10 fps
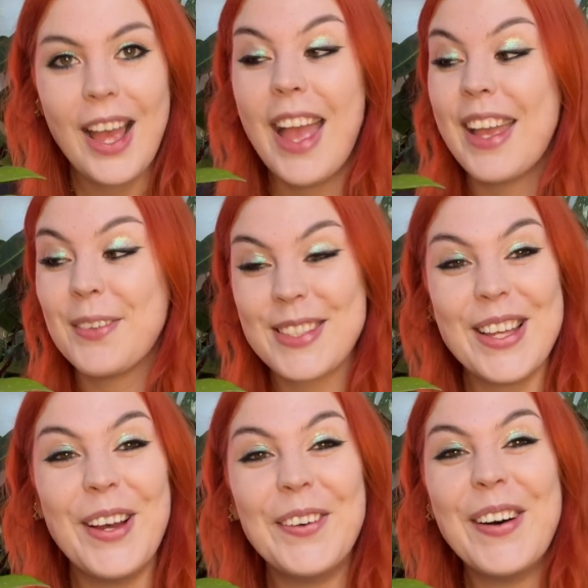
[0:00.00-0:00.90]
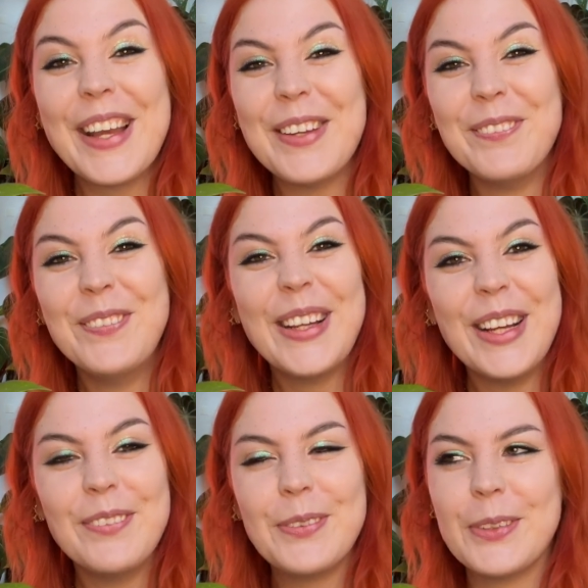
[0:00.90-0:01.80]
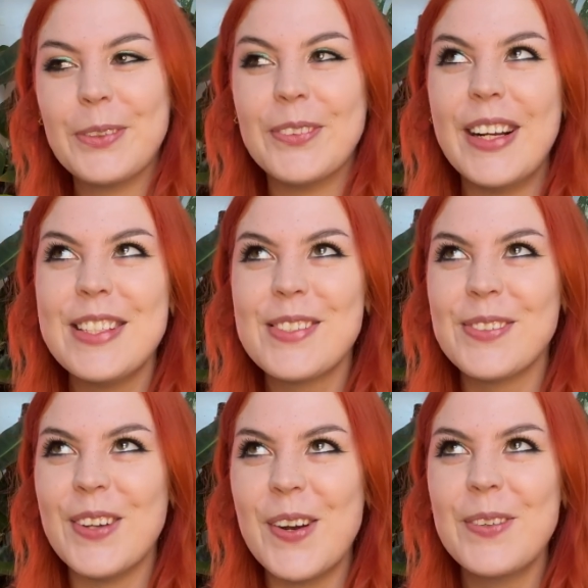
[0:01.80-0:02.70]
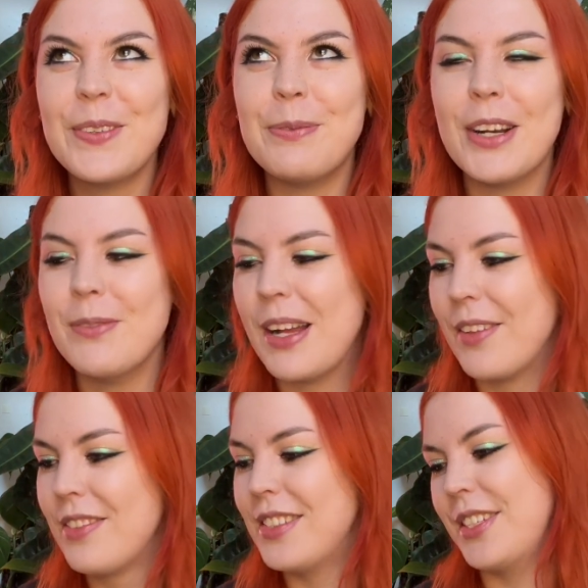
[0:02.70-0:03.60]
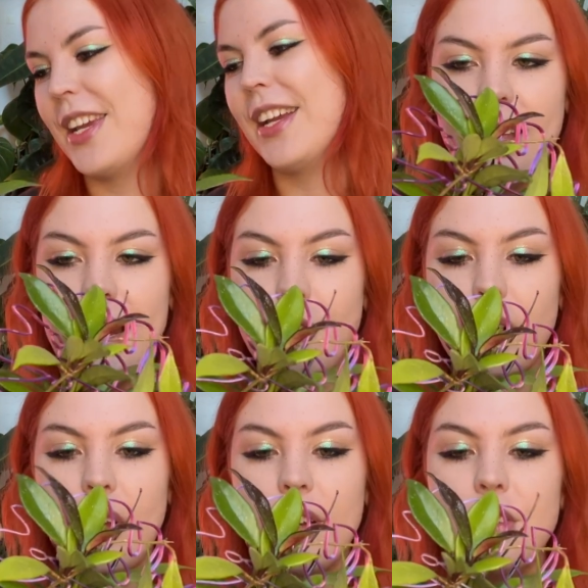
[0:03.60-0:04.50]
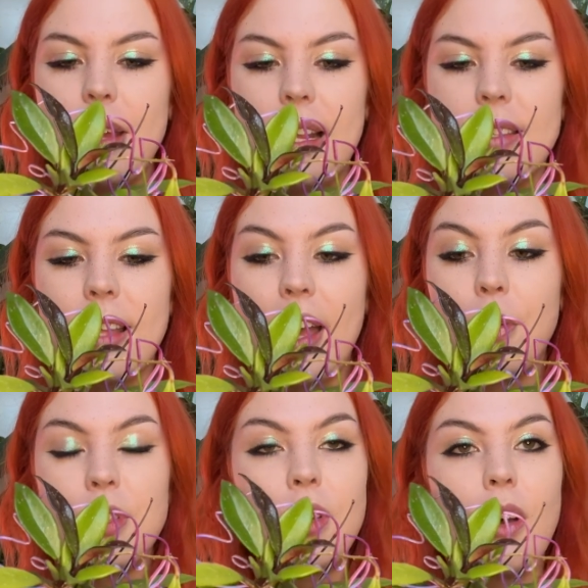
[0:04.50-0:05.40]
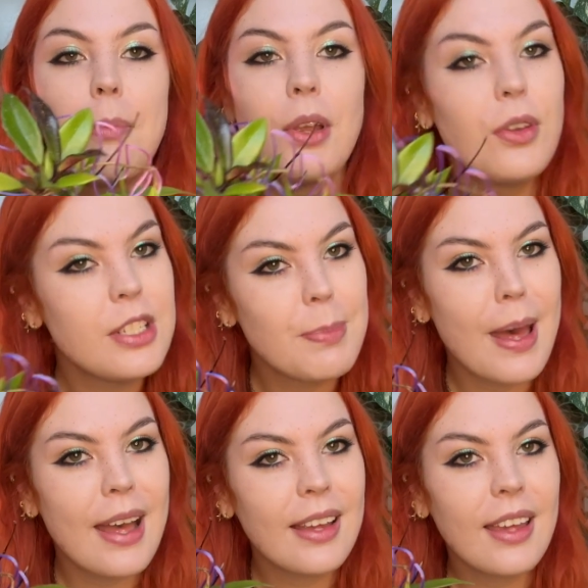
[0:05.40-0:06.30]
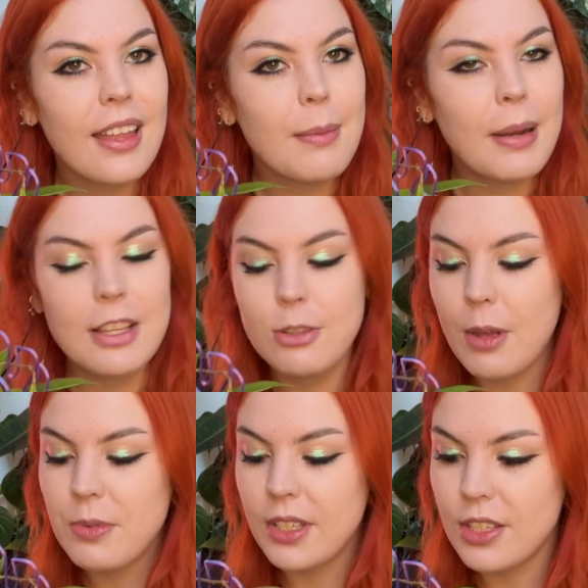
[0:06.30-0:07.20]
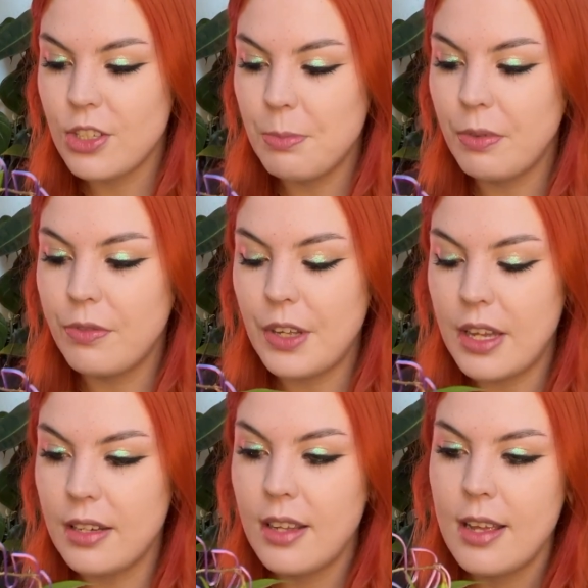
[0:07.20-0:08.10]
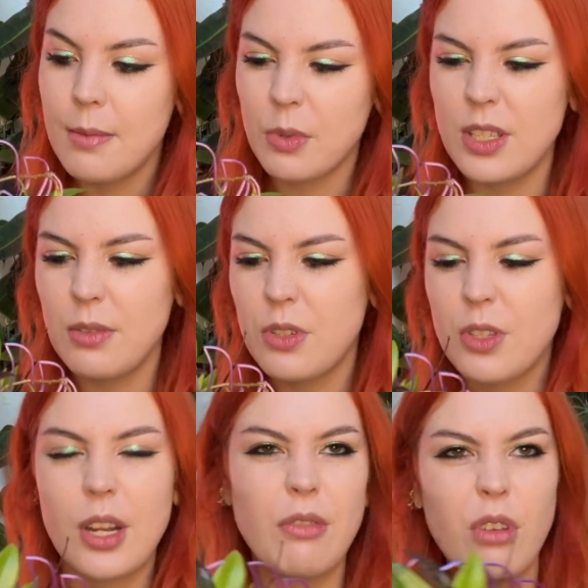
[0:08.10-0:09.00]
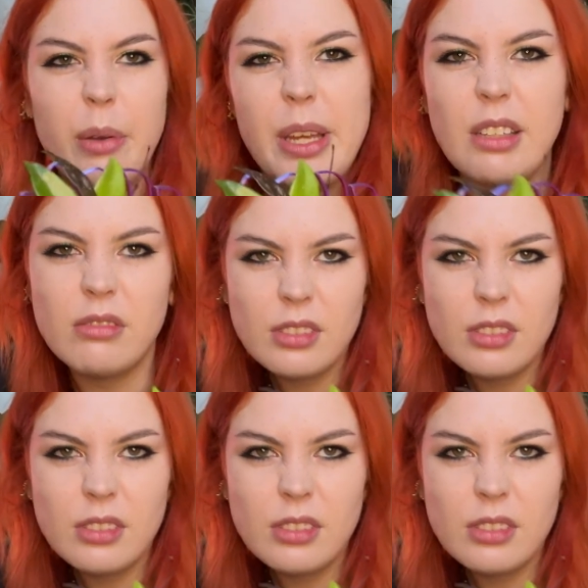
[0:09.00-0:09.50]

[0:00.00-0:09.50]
it was the Hawaiian Purple. What is wrong with my mouth today? And I've got it on a trellis that I also got in my goodie bag at the plant swap, so that's super fun because it was just kind of growing